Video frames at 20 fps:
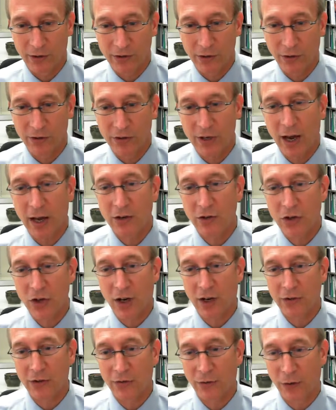So it's not
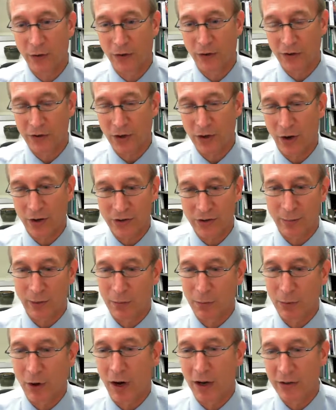just for this
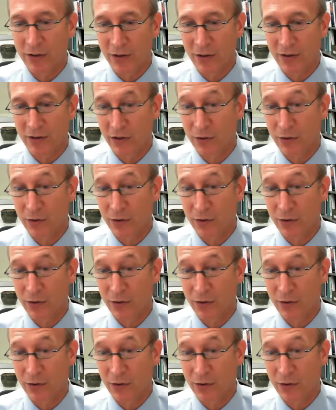Alzheimer process,